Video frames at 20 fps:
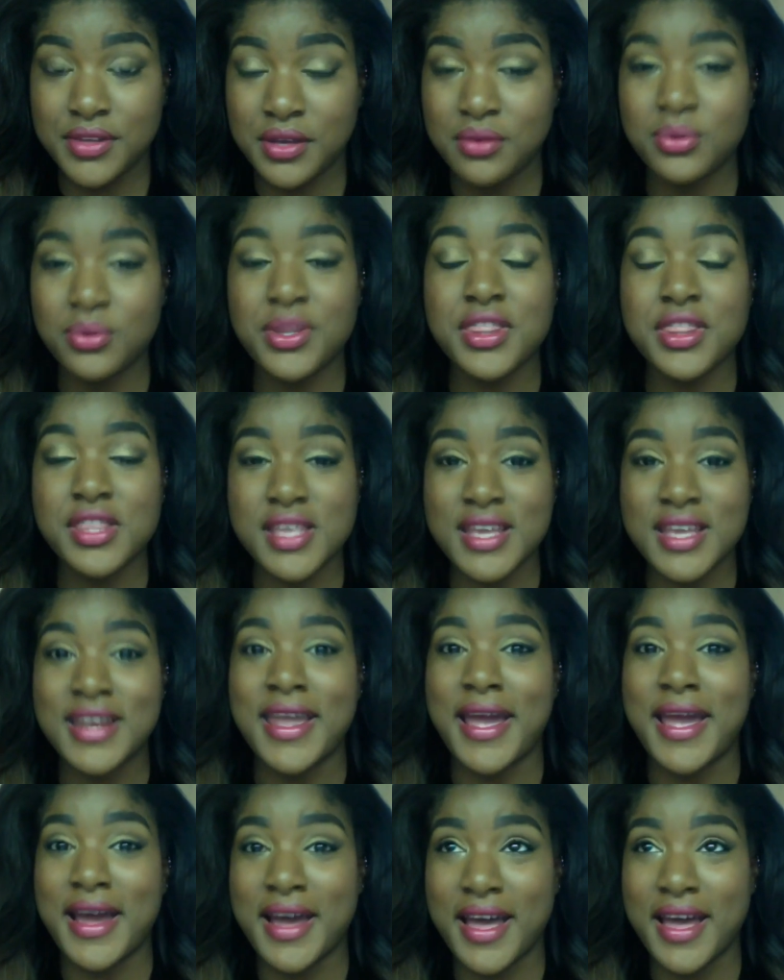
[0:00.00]
Within
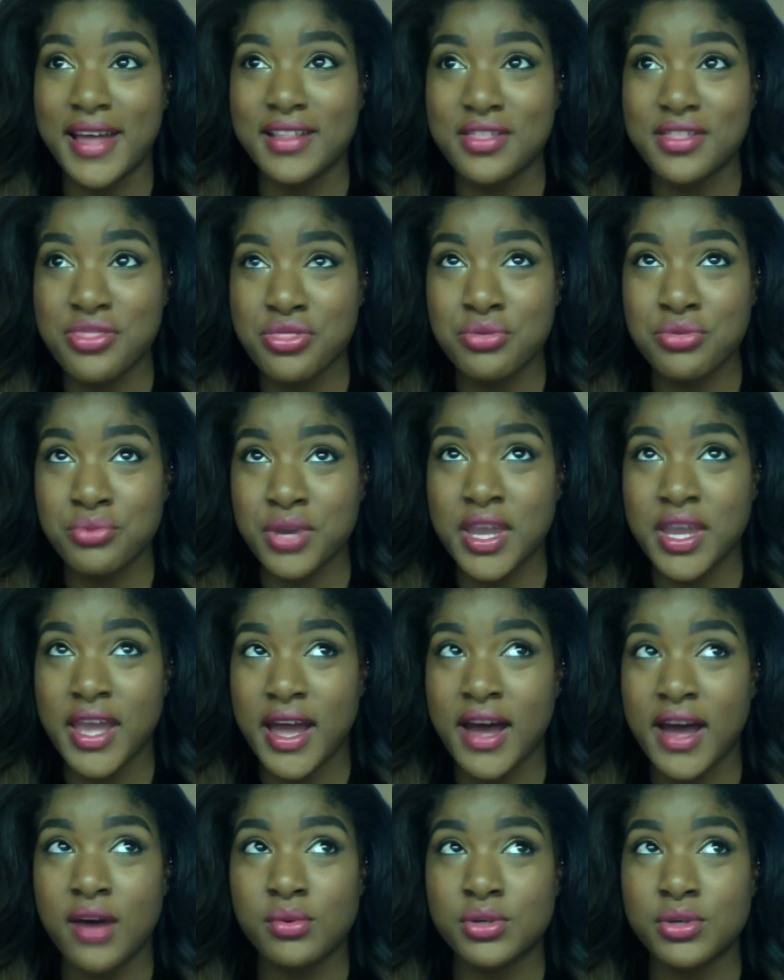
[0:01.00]
3
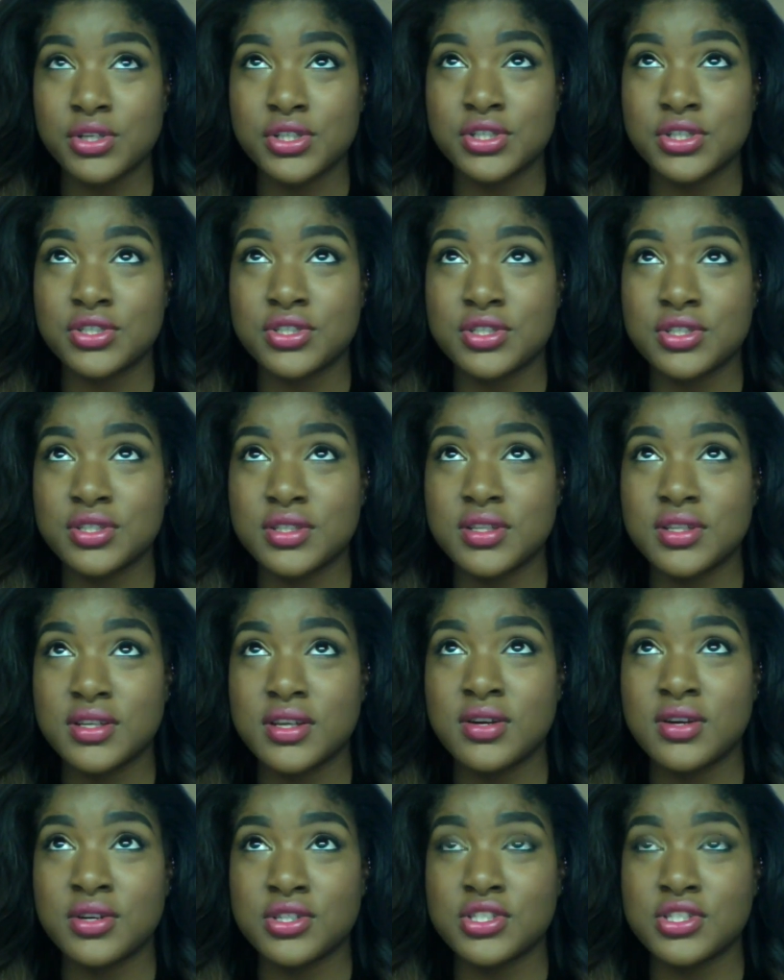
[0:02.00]
hours
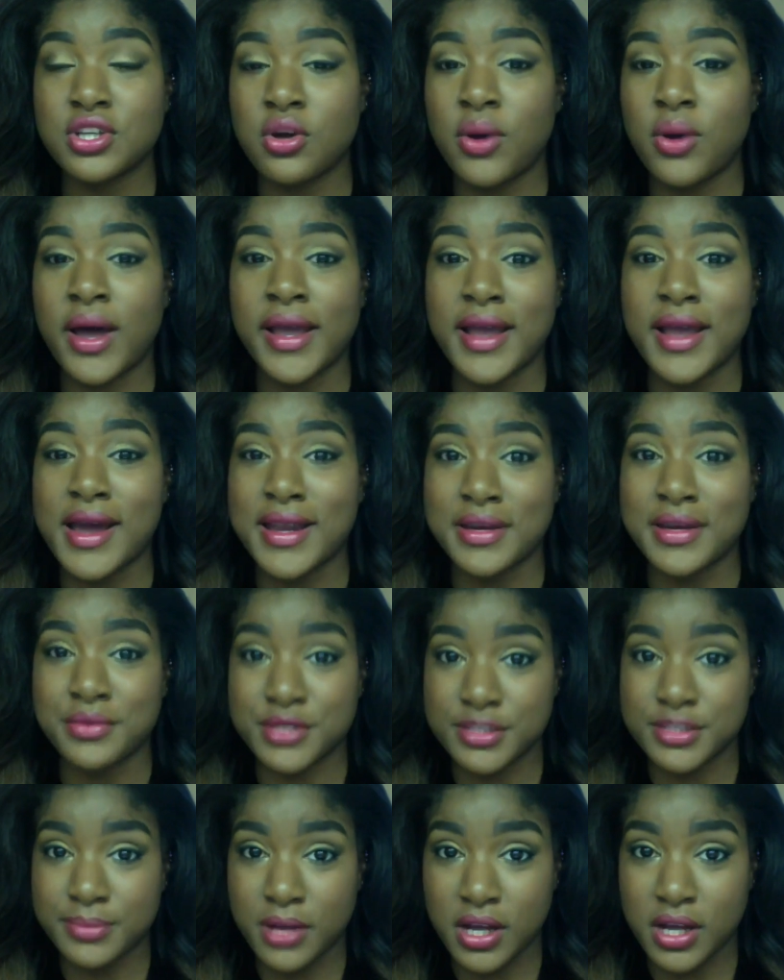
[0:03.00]
or so, I got a
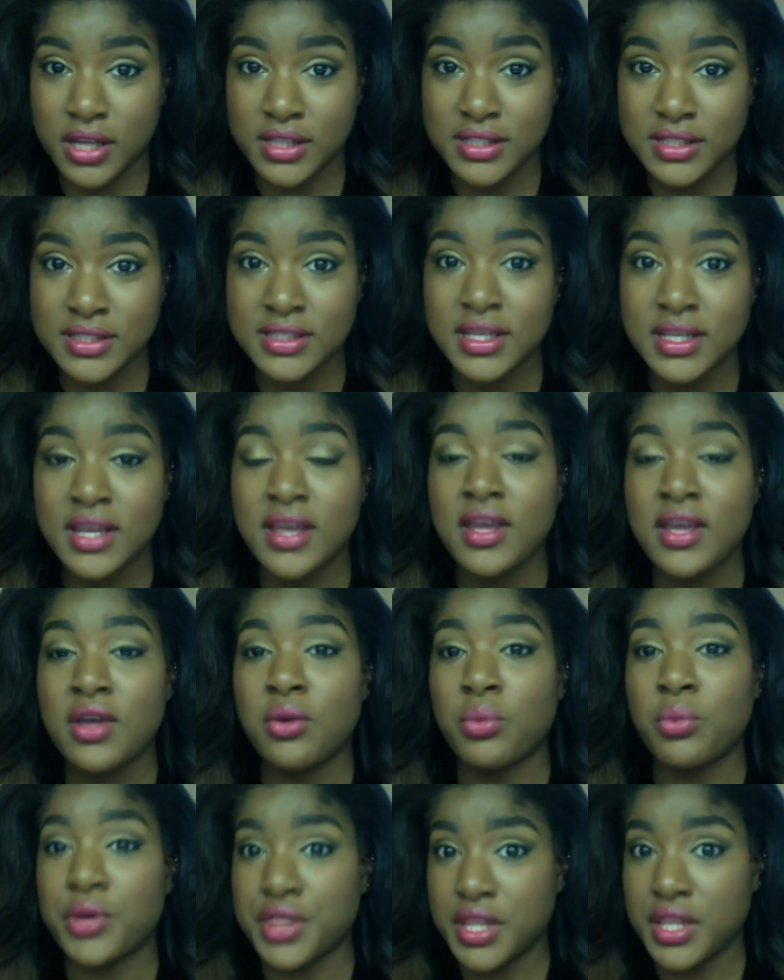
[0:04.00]
response
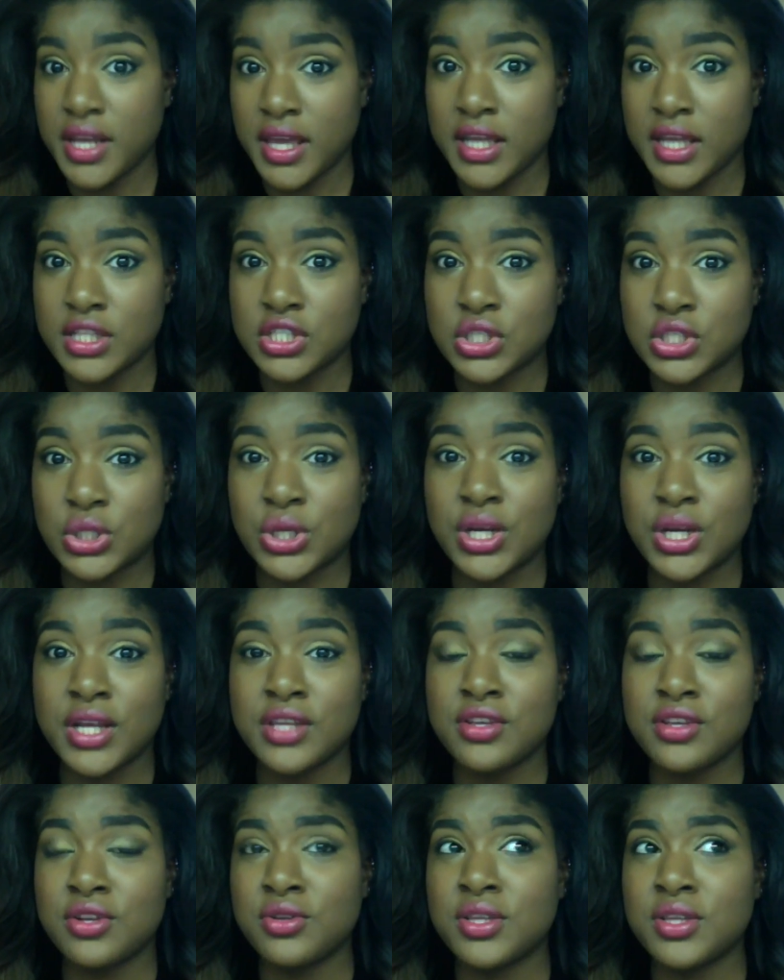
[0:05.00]
with an answer,
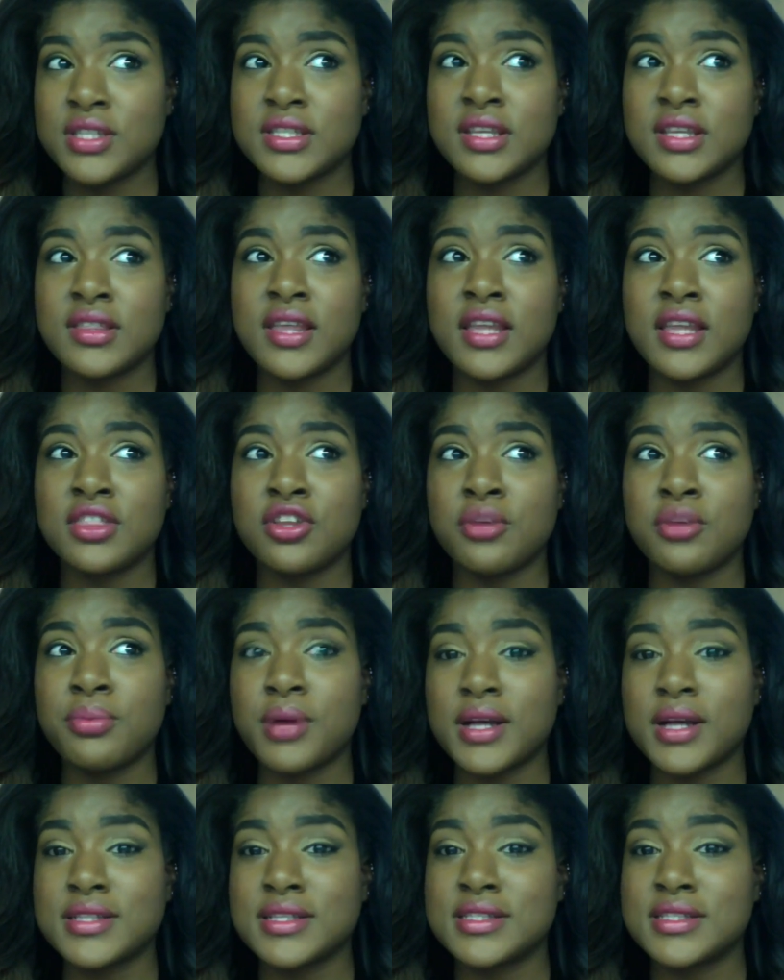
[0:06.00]
and they said that their
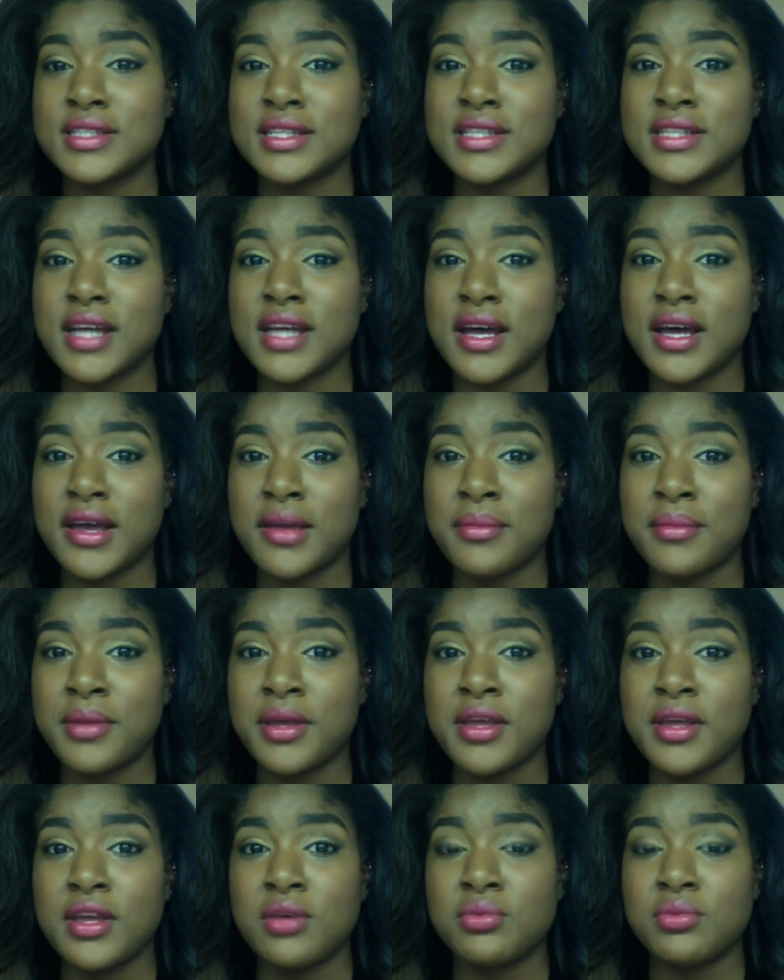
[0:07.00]
processing time
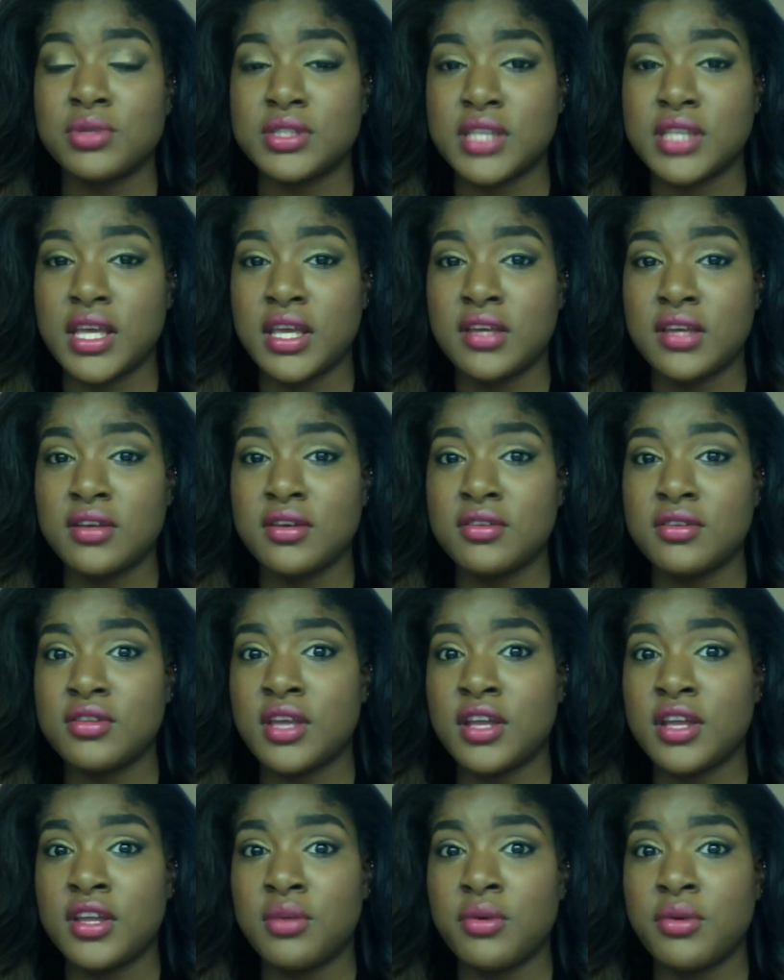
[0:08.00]
will take
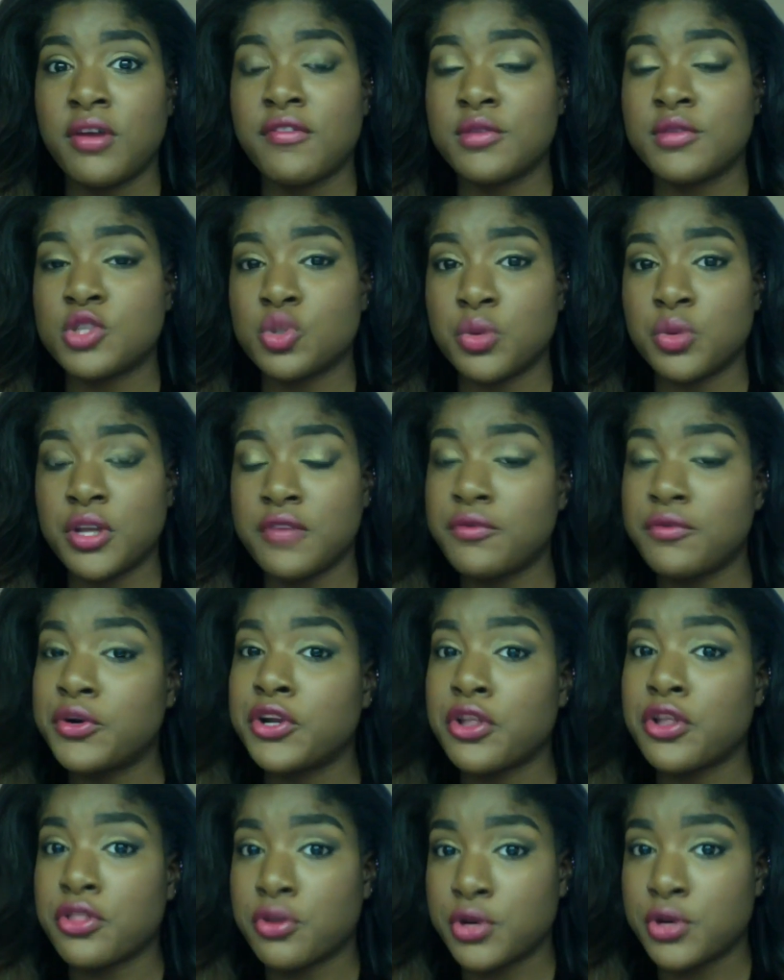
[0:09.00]
anywhere from 24 to
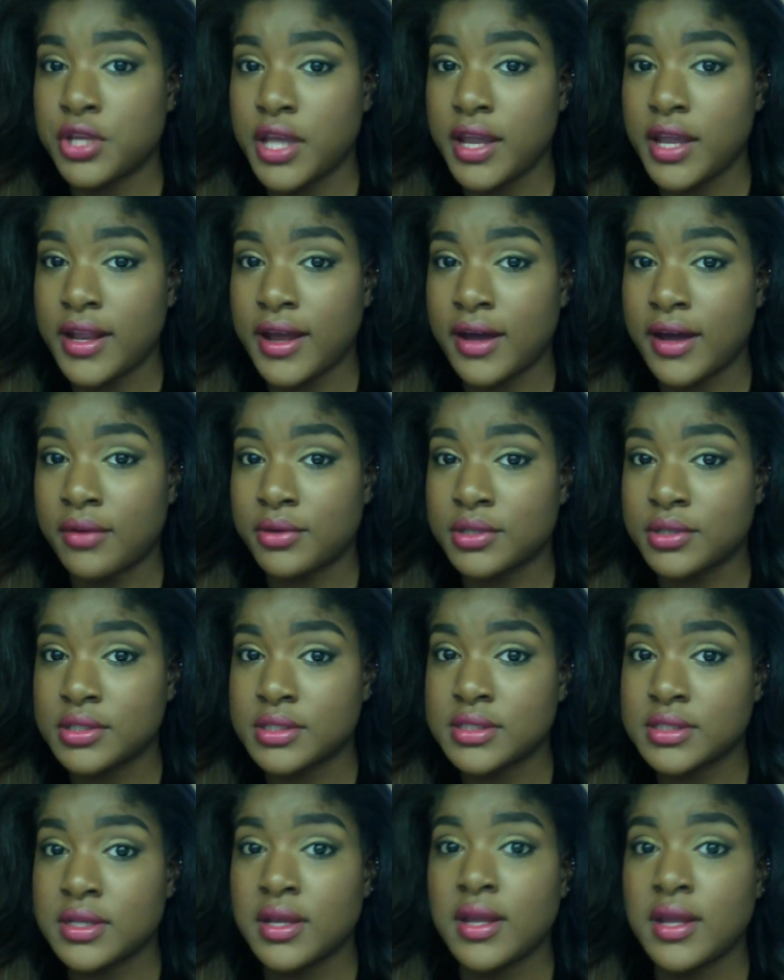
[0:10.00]
38
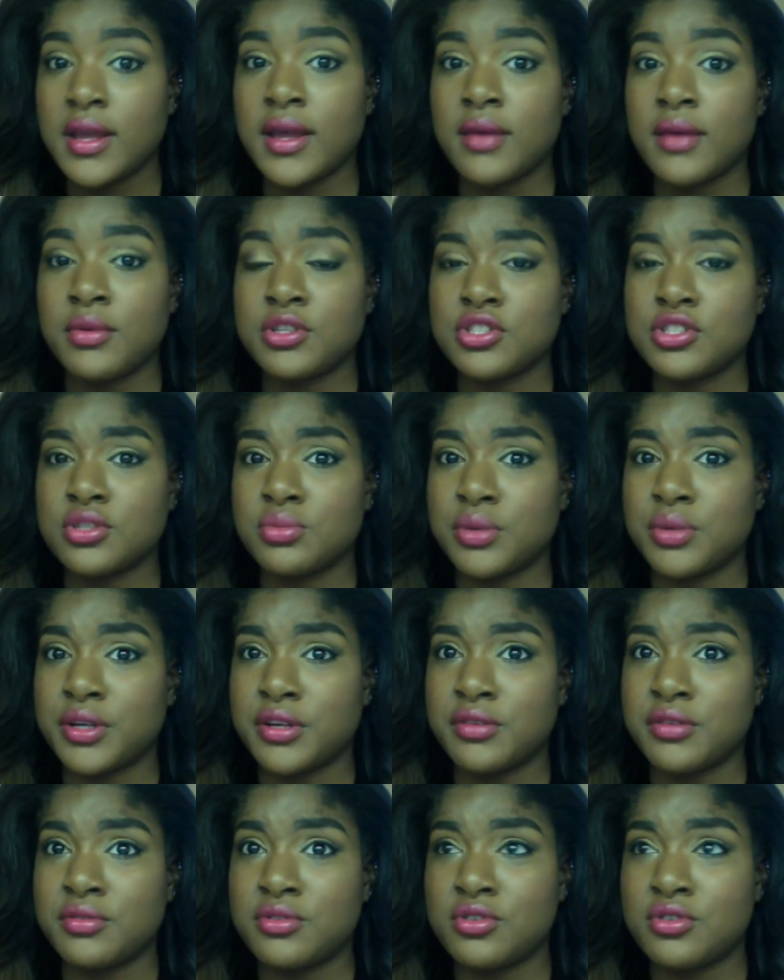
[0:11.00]
hours, which is weird.